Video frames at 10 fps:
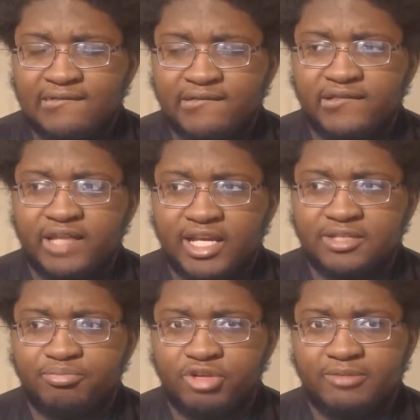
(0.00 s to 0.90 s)
That's a
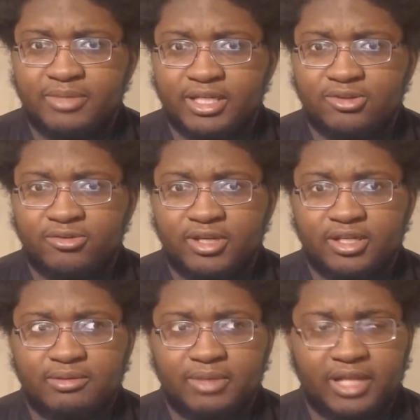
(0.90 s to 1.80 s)
pretty big threat,
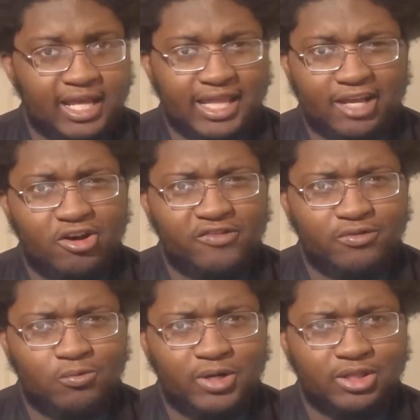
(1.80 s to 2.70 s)
but you ain't like all for
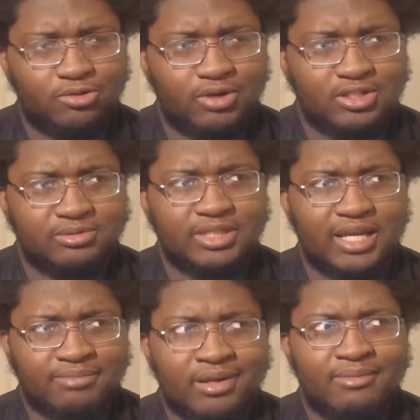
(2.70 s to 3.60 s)
one threat. So yeah,
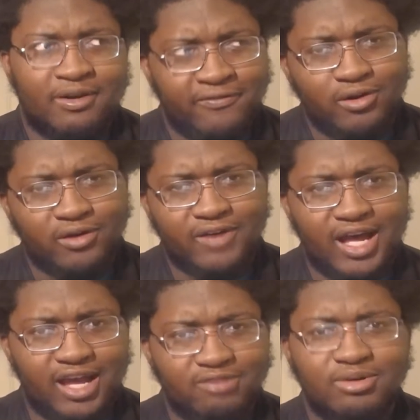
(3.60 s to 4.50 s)
probably about 4 or
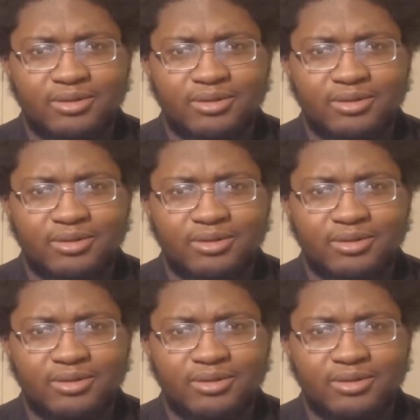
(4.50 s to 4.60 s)
5.